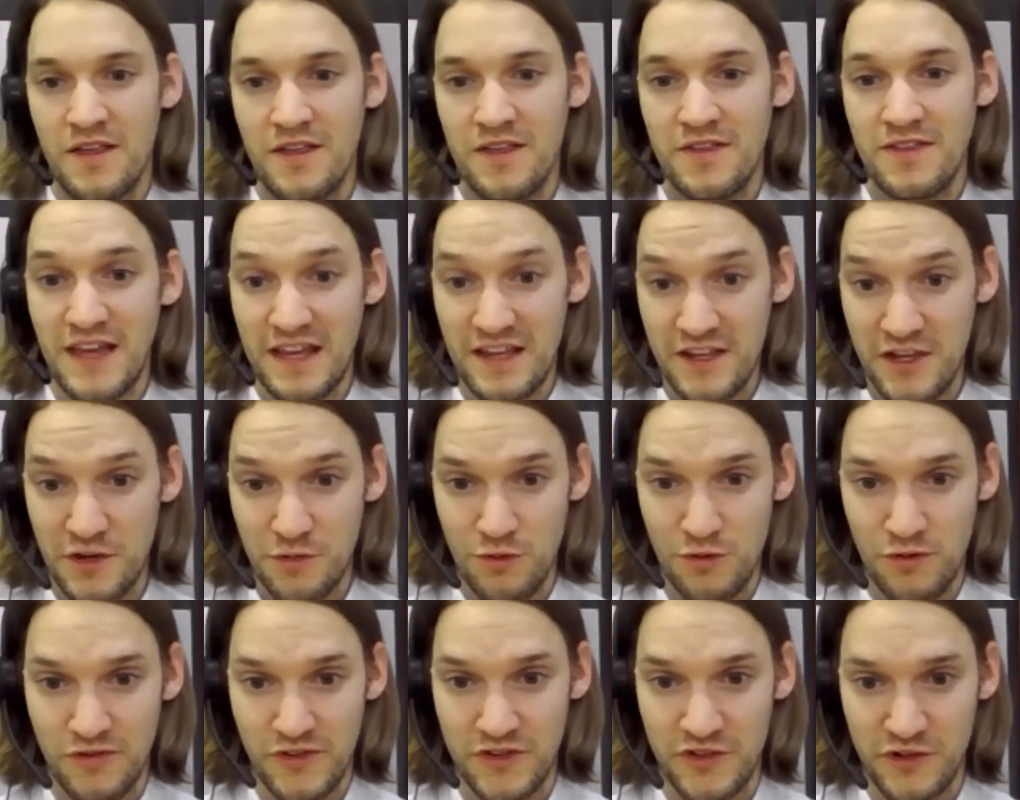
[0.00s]
Thank
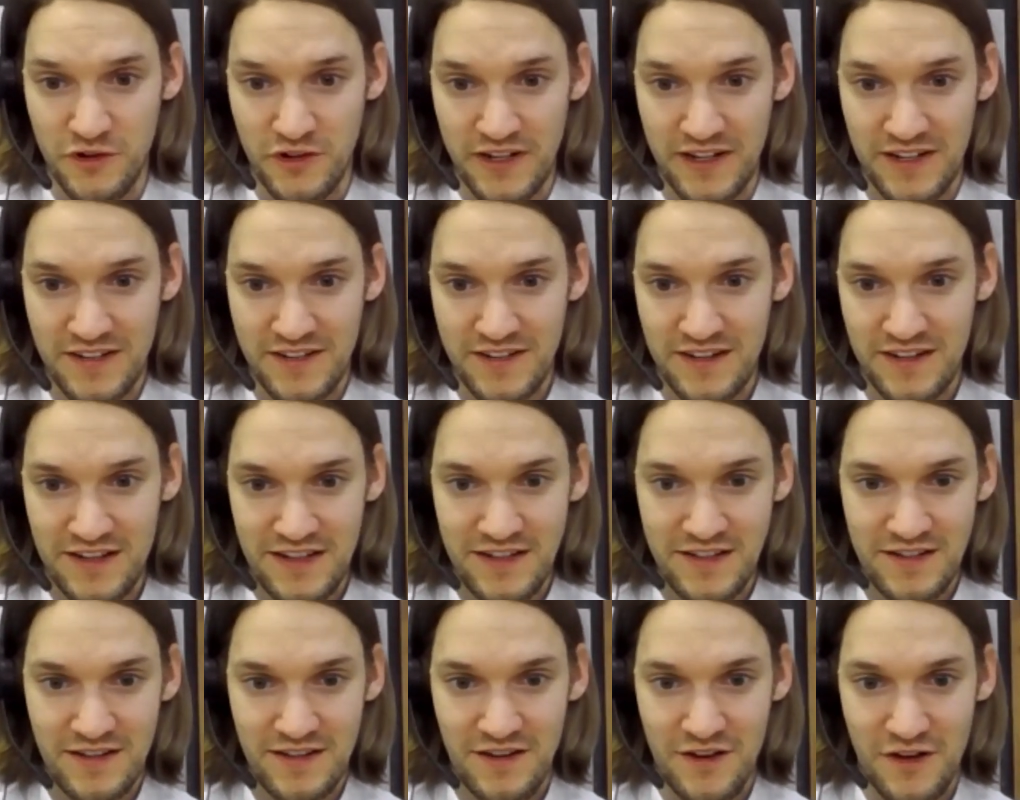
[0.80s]
you all for joining
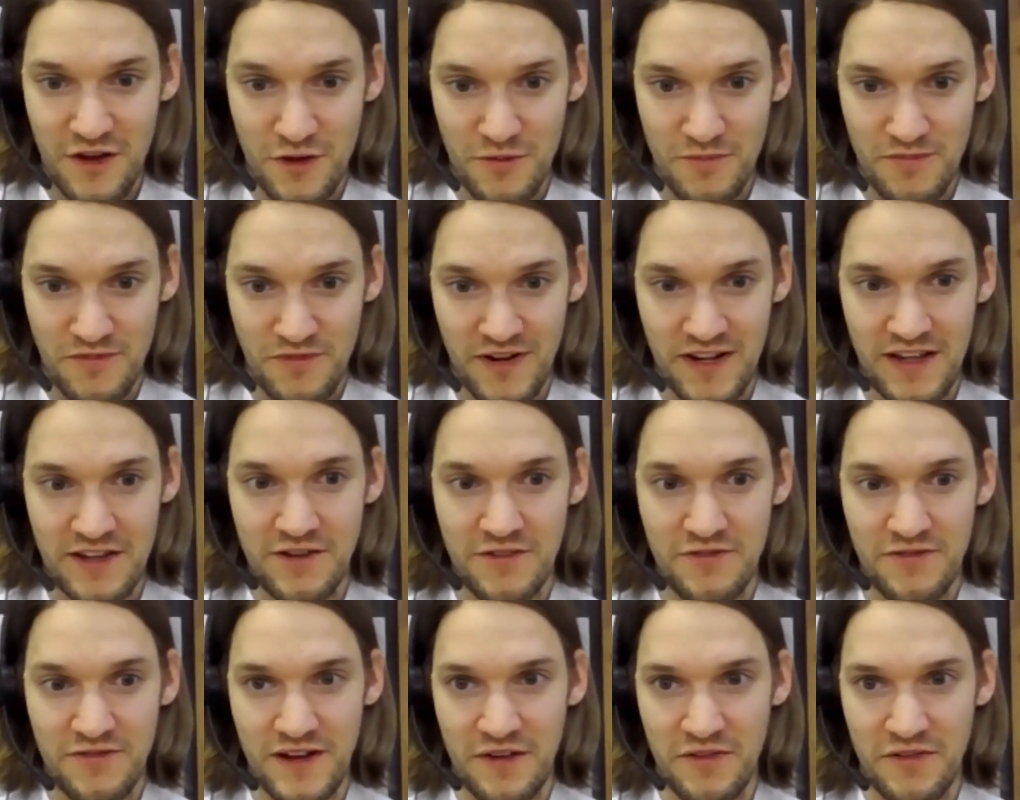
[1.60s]
today. Hopefully
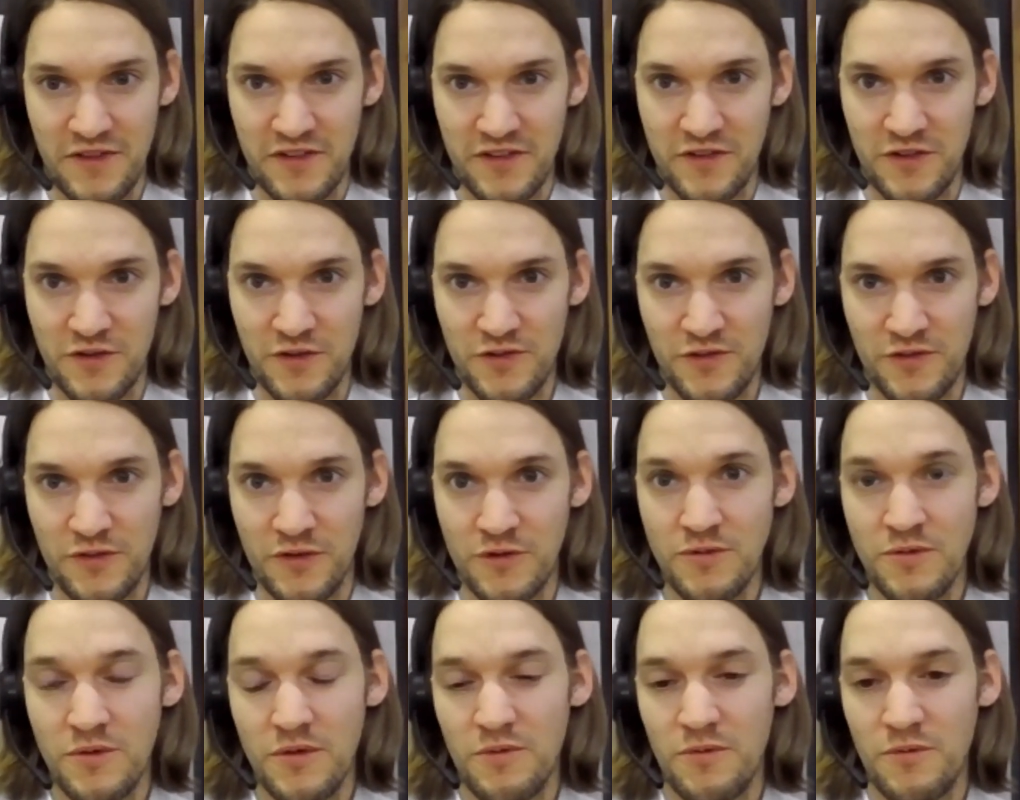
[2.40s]
you found this
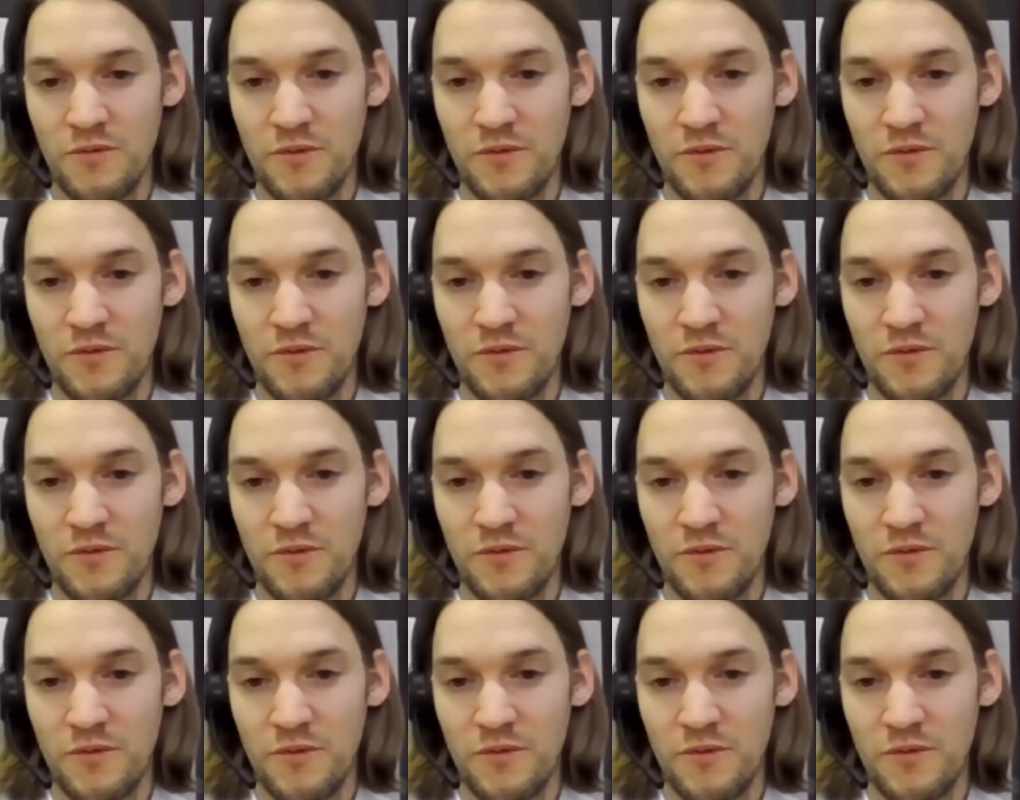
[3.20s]
useful.